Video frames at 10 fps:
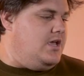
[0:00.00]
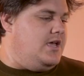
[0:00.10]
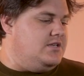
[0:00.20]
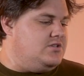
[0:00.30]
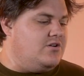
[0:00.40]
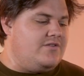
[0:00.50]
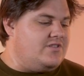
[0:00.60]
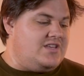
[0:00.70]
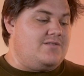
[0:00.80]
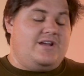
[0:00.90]
And don't
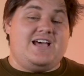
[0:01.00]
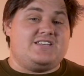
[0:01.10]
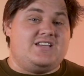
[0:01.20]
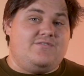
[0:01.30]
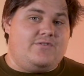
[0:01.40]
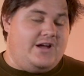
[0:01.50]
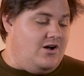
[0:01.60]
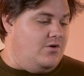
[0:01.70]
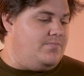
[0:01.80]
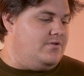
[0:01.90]
even think about asking for
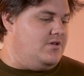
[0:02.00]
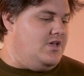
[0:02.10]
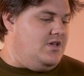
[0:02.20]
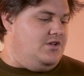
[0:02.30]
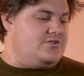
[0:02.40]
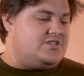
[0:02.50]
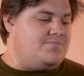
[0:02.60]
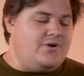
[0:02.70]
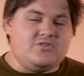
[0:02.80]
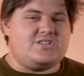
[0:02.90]
help. You're
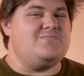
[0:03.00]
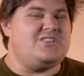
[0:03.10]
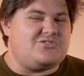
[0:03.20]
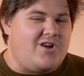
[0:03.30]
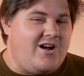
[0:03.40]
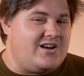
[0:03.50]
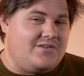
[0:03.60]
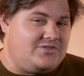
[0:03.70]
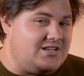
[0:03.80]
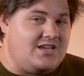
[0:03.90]
supposed to be strong
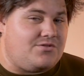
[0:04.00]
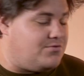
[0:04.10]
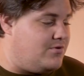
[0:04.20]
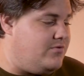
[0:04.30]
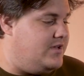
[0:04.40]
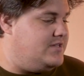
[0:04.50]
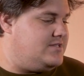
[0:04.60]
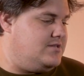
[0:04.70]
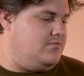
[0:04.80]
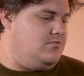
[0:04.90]
enough to get through
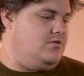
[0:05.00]
this.